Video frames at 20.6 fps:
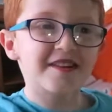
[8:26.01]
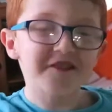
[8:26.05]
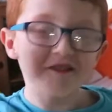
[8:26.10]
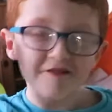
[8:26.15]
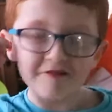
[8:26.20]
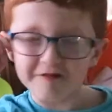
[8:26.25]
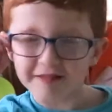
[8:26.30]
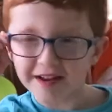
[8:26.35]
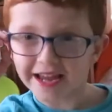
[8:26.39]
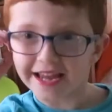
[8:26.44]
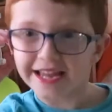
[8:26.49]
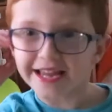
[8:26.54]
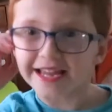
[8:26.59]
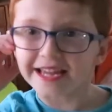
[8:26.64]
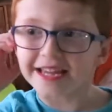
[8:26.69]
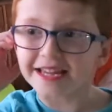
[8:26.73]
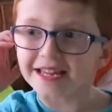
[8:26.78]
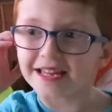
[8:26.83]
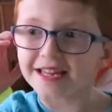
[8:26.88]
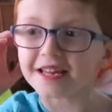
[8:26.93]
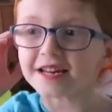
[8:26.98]

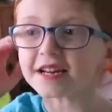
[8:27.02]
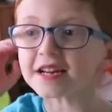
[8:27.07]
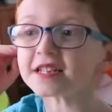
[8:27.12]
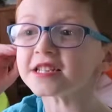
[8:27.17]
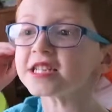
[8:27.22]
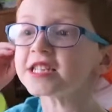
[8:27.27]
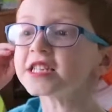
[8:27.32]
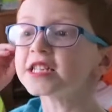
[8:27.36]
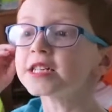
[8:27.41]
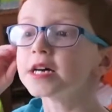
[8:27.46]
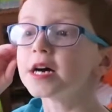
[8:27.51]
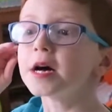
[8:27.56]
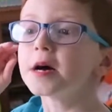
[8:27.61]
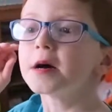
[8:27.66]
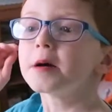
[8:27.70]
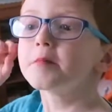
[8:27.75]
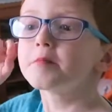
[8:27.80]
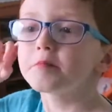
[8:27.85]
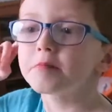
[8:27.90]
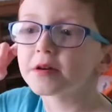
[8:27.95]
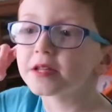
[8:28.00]
Three.
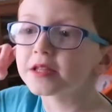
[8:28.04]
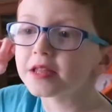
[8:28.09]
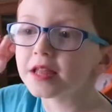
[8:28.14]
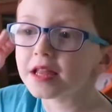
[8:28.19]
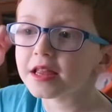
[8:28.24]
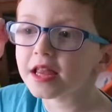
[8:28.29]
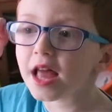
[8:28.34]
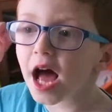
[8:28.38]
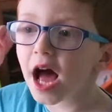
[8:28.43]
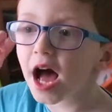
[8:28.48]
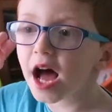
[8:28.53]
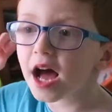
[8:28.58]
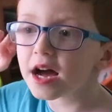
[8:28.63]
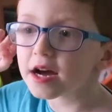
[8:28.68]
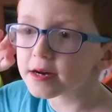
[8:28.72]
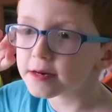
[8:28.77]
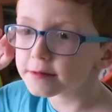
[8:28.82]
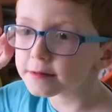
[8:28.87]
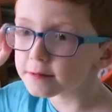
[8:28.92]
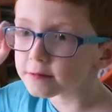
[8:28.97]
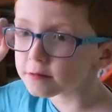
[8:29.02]
But the
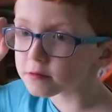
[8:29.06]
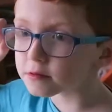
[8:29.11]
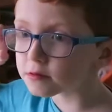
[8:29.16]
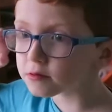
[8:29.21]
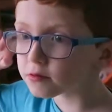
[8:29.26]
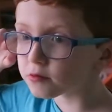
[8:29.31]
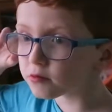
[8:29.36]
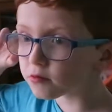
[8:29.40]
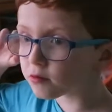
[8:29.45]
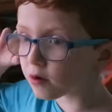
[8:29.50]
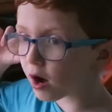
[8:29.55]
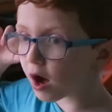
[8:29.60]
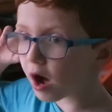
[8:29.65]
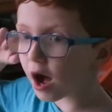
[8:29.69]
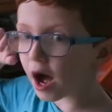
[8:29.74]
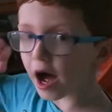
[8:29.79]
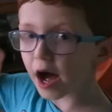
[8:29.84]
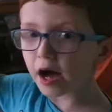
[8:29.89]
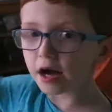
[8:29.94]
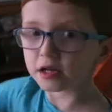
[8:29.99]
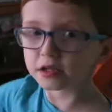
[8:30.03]
last
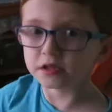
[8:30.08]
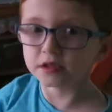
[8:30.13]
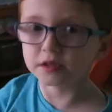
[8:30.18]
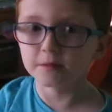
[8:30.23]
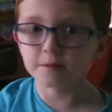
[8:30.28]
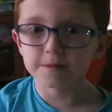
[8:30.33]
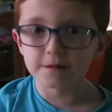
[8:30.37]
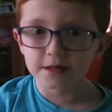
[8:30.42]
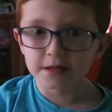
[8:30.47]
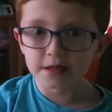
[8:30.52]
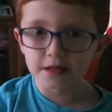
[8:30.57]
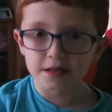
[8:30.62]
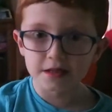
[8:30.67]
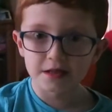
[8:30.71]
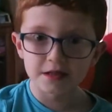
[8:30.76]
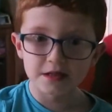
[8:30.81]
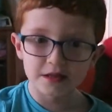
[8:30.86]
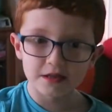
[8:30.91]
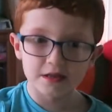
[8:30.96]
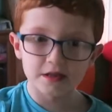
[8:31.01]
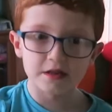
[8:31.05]
asked
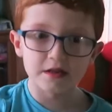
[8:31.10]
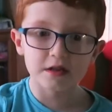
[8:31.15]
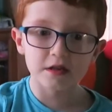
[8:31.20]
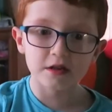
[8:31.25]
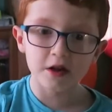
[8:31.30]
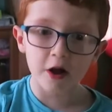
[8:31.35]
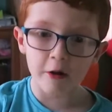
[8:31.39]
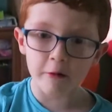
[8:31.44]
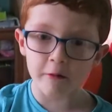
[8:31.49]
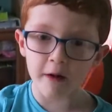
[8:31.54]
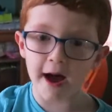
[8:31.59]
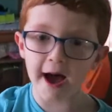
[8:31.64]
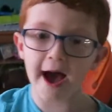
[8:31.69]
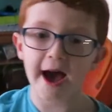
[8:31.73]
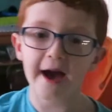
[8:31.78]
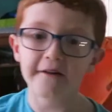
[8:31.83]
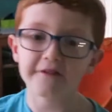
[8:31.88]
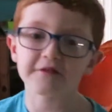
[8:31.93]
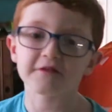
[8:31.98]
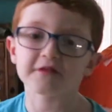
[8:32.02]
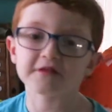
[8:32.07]
to go
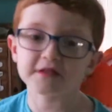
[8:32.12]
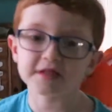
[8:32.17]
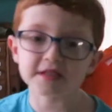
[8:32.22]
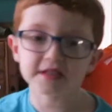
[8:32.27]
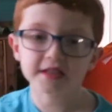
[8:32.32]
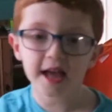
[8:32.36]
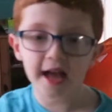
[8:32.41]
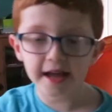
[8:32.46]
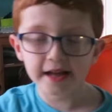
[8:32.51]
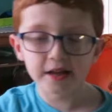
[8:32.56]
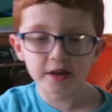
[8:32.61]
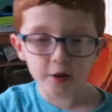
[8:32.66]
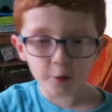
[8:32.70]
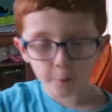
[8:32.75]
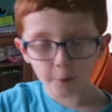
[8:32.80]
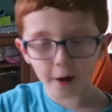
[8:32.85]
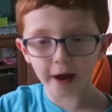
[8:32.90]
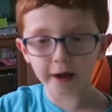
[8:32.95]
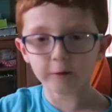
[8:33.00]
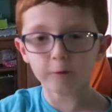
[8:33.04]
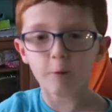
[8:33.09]
after she takes
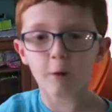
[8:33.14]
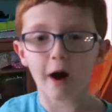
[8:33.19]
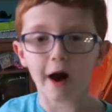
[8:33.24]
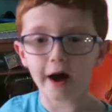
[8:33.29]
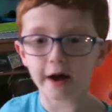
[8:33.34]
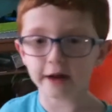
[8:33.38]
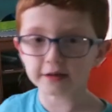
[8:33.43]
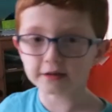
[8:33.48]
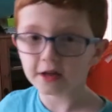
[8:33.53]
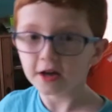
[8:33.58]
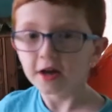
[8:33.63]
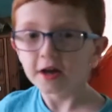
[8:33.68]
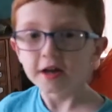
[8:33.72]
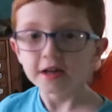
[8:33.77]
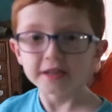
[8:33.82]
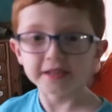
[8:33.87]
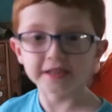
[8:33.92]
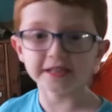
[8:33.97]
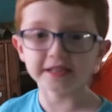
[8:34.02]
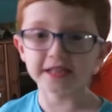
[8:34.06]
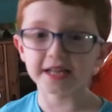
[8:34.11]
away one,
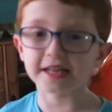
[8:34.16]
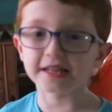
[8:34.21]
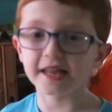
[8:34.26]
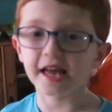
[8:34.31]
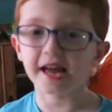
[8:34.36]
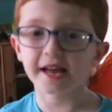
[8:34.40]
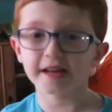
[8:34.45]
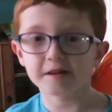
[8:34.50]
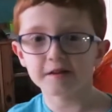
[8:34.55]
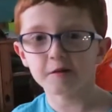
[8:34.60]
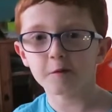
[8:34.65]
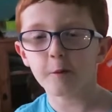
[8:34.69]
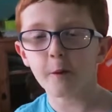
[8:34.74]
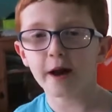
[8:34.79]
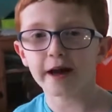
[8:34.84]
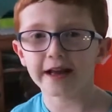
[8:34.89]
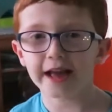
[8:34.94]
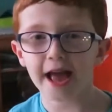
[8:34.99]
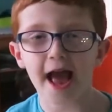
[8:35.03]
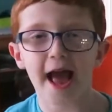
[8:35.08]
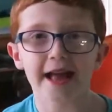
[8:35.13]
she didn't take
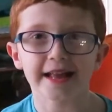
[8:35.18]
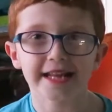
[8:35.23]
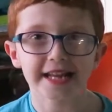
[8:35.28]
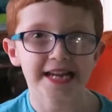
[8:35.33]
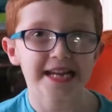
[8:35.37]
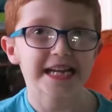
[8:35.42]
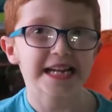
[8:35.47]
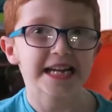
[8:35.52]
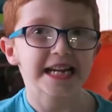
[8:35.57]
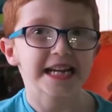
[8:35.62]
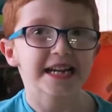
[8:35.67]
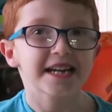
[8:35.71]
away any.